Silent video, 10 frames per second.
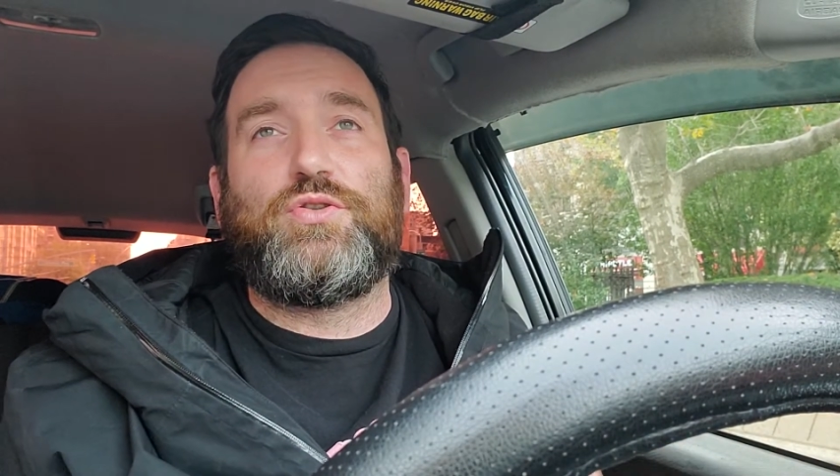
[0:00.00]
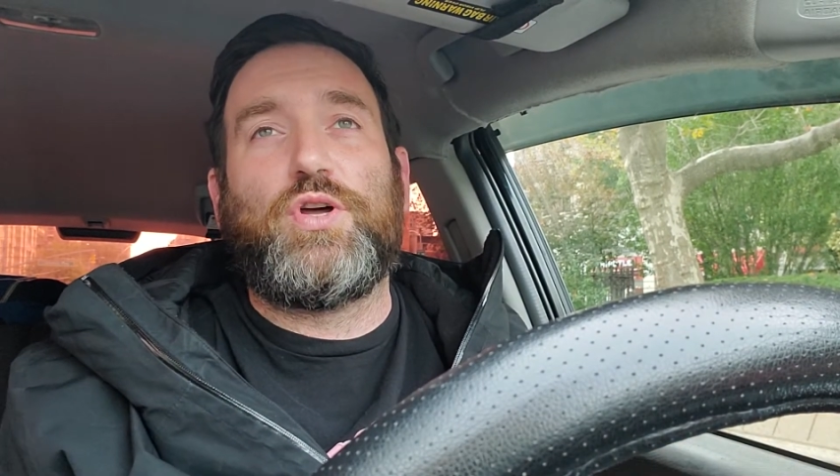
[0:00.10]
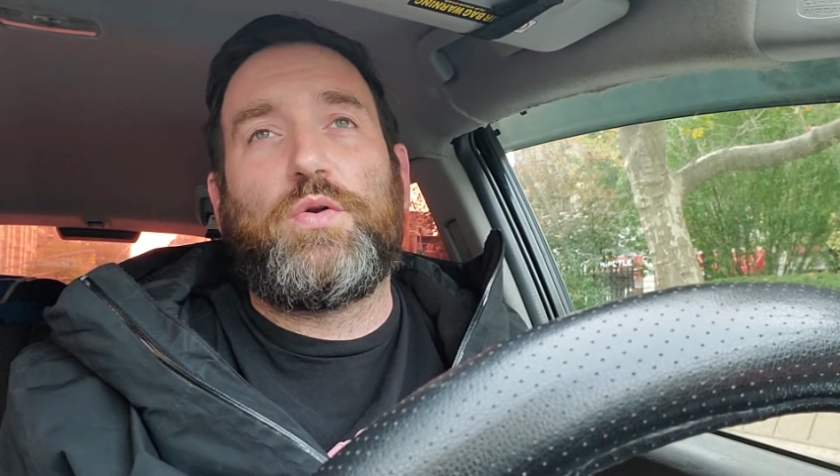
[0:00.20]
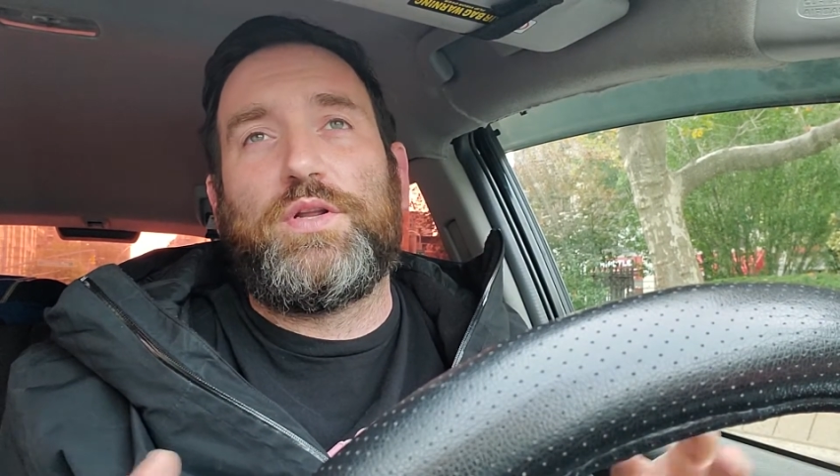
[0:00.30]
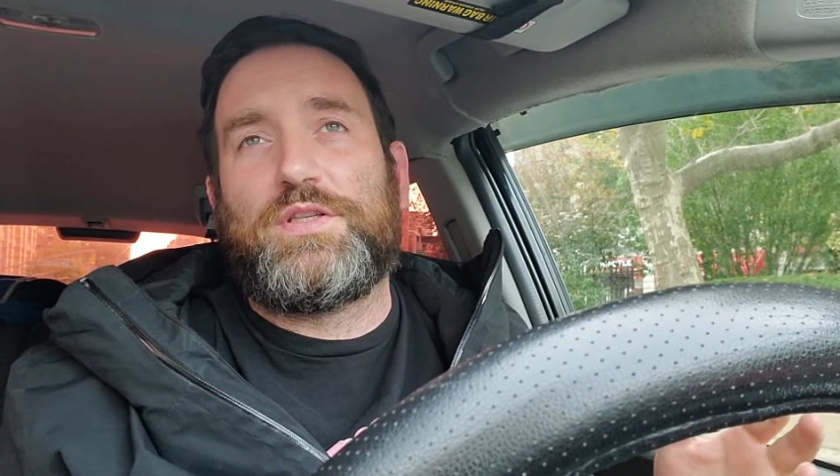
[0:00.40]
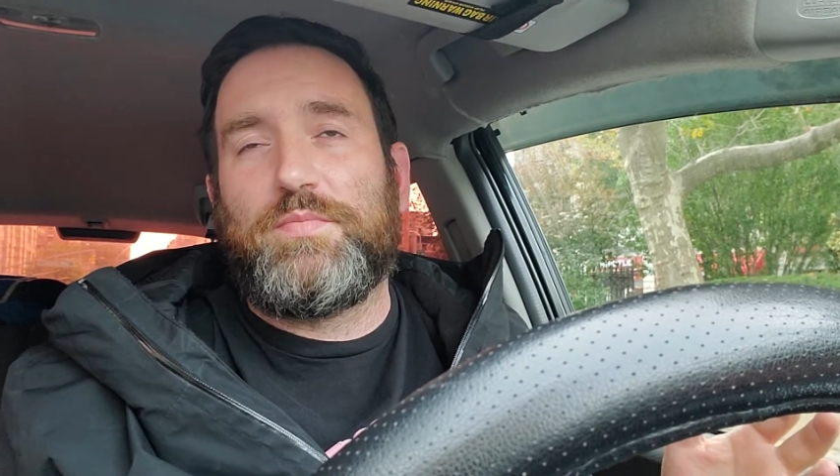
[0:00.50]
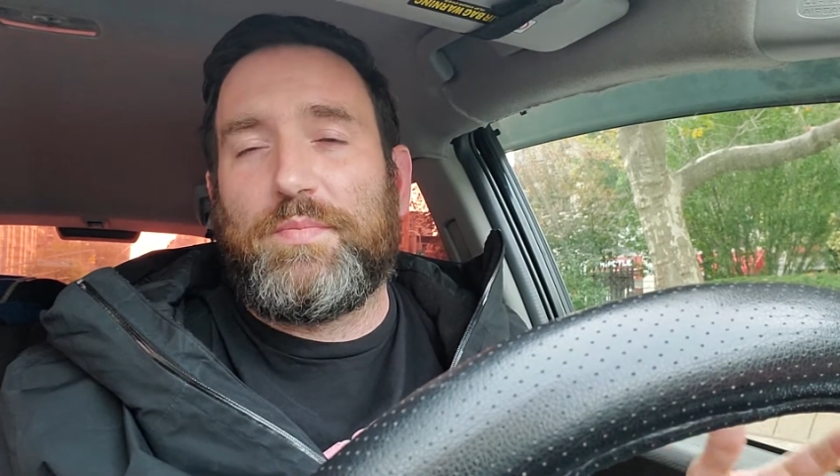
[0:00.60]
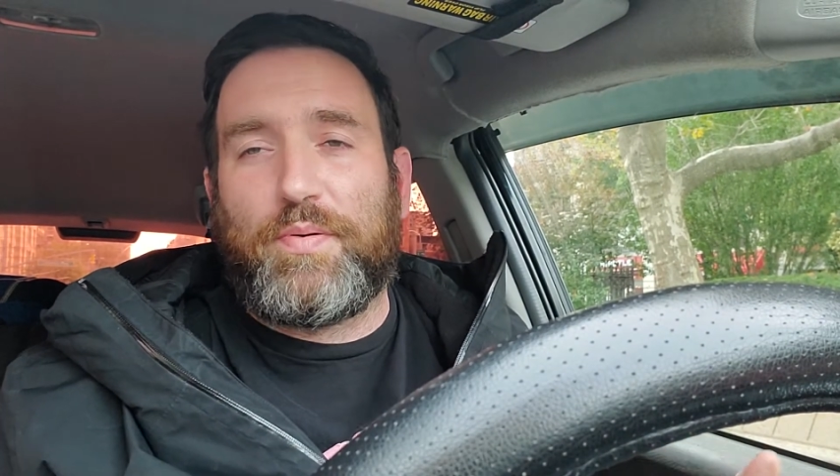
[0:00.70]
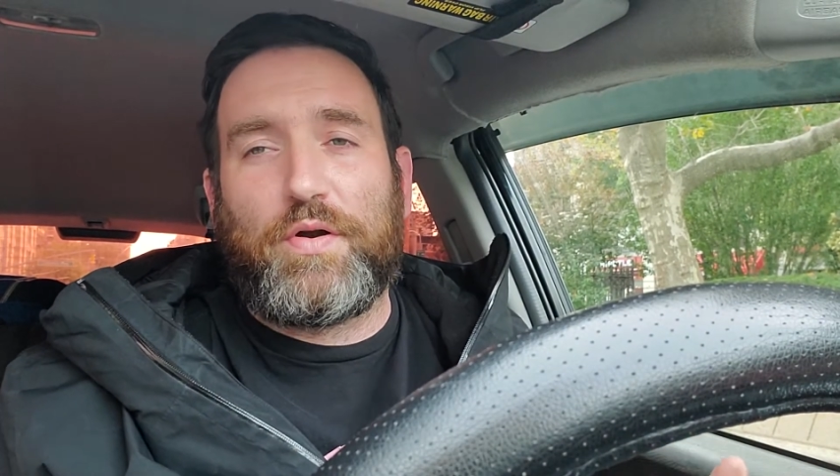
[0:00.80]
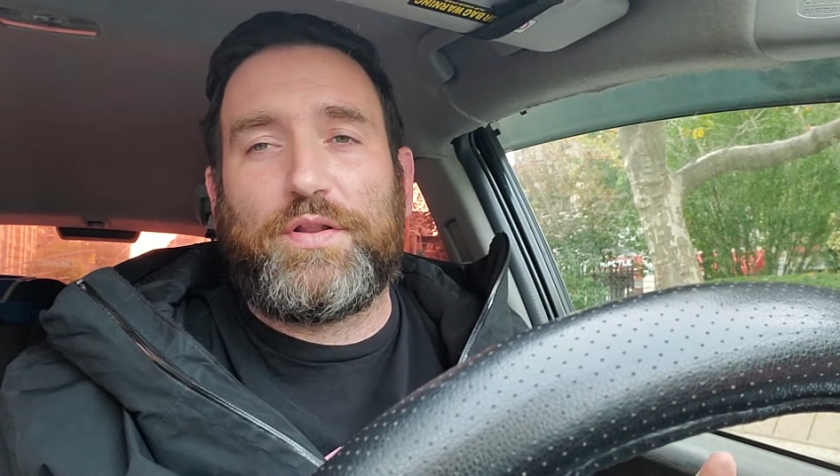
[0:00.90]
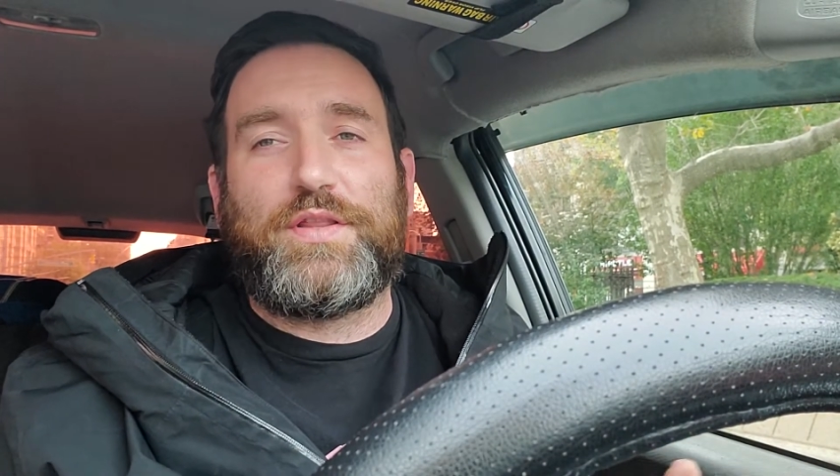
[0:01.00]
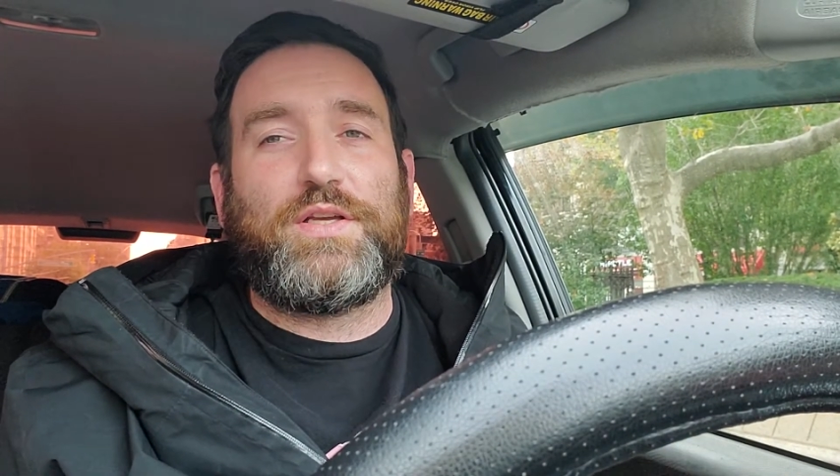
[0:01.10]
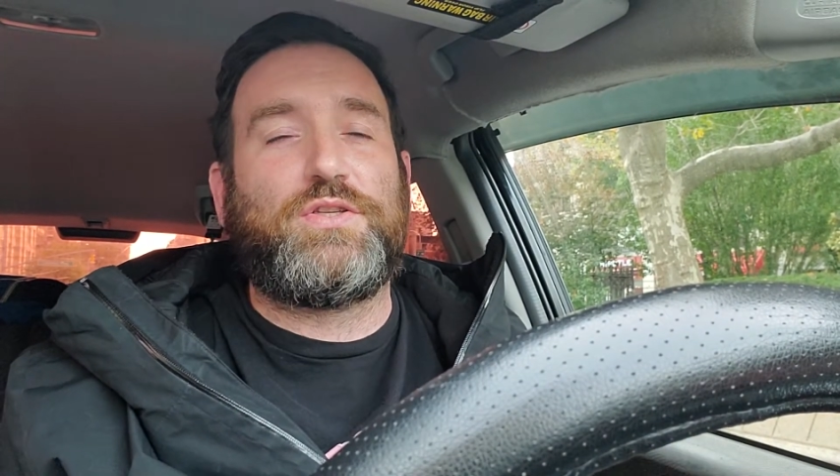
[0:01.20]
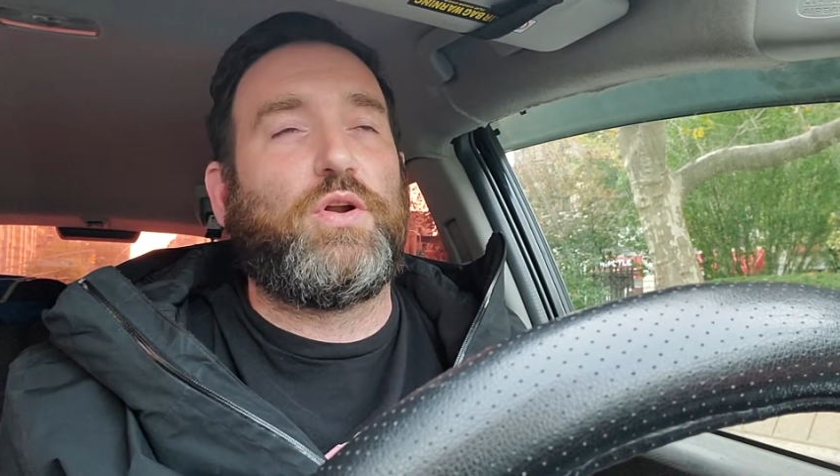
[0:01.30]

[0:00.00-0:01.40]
You don't need to be burning things.